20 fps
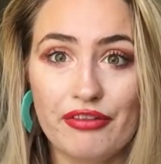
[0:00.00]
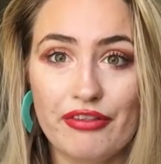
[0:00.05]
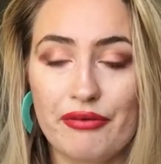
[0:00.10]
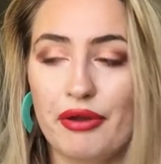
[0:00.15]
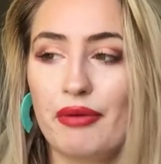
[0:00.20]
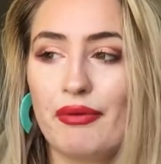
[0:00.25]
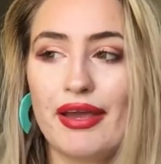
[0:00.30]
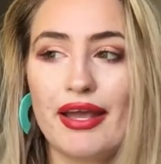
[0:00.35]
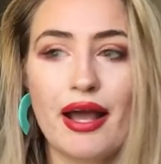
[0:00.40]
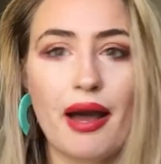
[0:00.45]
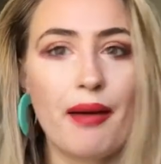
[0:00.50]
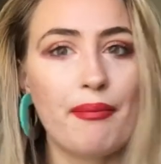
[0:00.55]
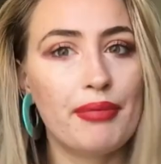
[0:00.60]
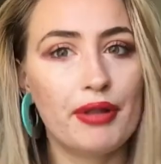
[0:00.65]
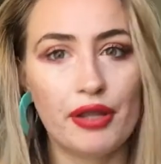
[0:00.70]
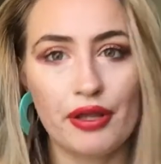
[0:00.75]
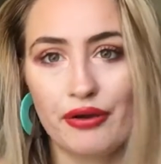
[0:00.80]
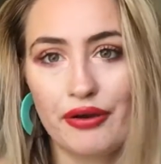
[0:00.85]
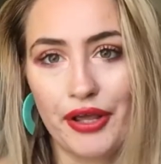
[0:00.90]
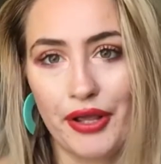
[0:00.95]
So I wake up
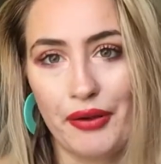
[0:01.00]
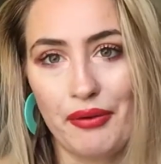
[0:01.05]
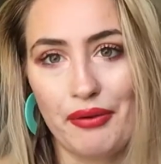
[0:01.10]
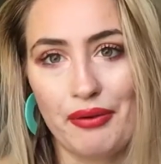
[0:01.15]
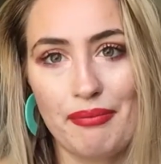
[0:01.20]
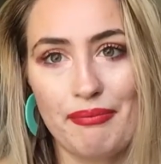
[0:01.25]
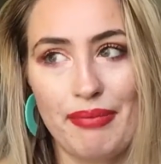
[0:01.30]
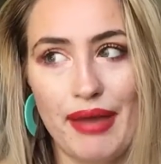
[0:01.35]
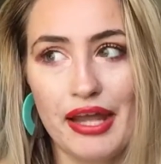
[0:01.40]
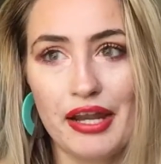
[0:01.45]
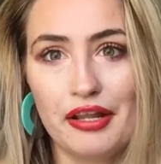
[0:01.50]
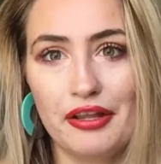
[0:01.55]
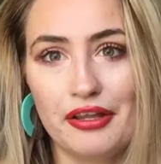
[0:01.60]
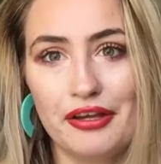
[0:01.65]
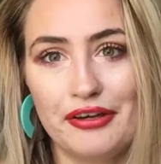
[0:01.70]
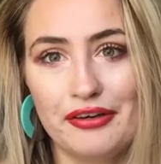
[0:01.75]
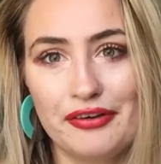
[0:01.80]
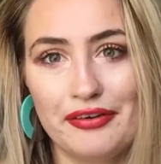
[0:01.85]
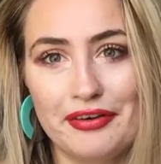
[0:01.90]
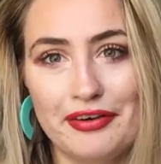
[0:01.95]
alone, I go to bed
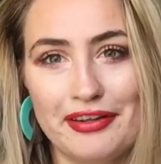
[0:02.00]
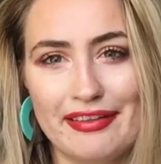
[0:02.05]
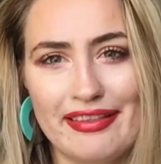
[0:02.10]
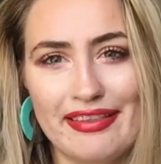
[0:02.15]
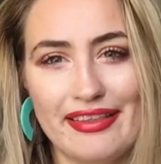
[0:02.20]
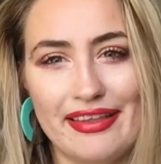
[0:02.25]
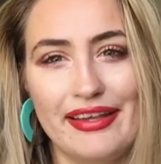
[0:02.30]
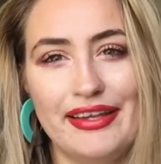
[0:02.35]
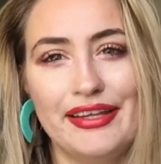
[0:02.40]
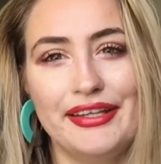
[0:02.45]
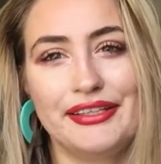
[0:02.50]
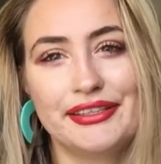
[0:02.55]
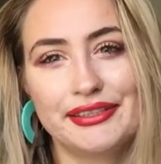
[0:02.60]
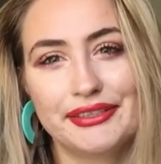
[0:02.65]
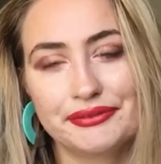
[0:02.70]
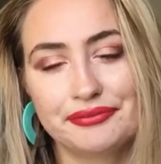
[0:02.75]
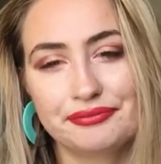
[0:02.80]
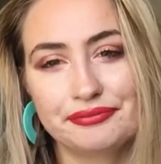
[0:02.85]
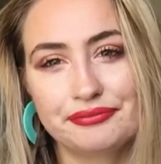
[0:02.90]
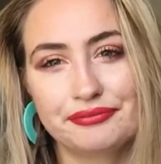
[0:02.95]
alone. It's like,
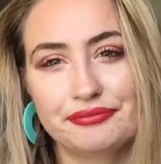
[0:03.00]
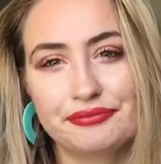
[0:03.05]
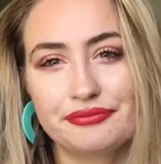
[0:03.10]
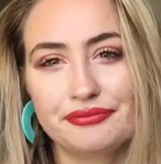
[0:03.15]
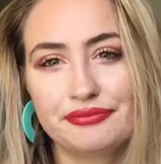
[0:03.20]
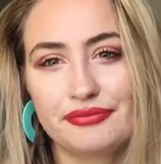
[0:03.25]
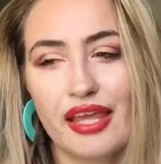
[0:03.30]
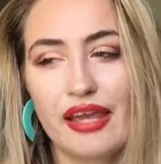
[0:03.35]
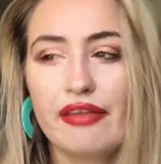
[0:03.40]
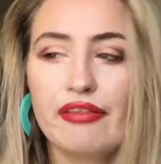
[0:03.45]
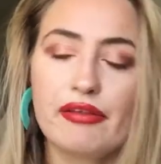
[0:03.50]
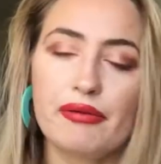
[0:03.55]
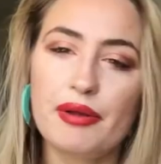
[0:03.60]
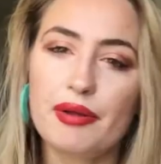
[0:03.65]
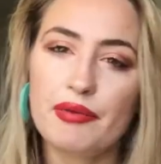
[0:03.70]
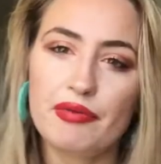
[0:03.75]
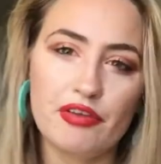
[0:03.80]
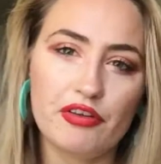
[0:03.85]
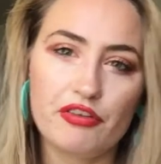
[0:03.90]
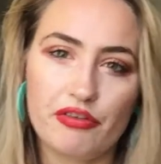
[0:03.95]

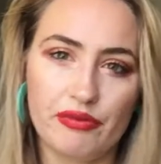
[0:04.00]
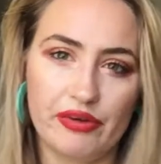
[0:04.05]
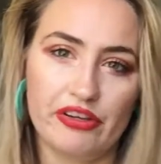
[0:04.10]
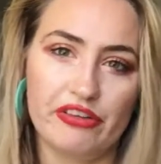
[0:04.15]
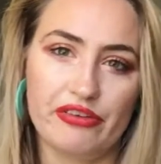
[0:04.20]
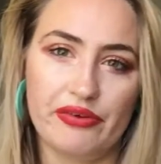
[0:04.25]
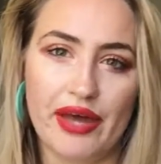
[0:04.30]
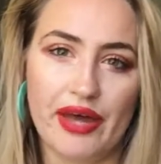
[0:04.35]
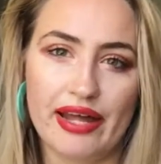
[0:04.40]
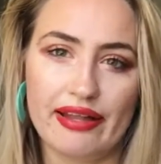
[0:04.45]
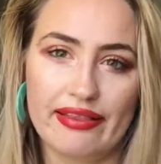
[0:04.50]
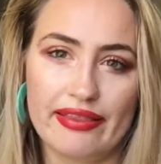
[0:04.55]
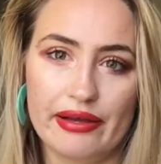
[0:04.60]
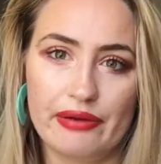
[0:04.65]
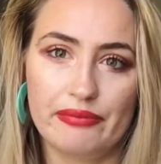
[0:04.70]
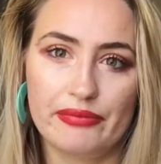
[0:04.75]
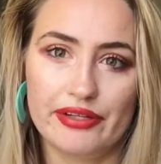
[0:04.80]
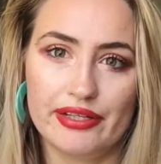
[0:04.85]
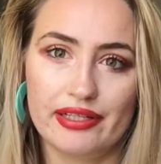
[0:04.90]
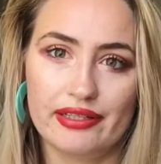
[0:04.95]
sometimes you just wish you had
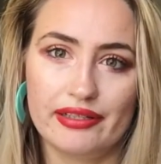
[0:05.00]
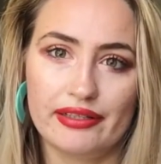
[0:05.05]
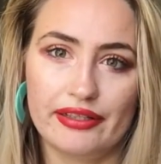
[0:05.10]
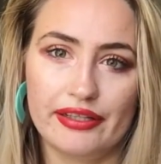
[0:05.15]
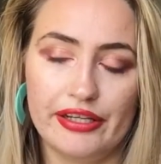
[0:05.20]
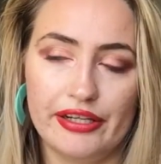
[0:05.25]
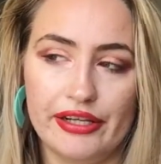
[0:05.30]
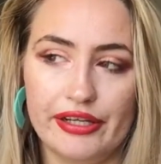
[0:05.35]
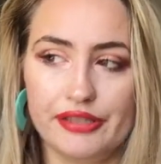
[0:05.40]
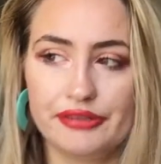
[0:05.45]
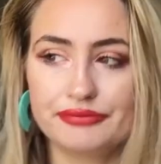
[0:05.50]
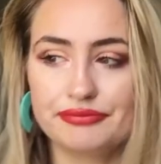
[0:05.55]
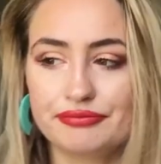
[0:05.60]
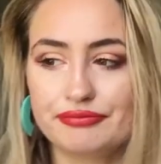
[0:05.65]
someone, you know?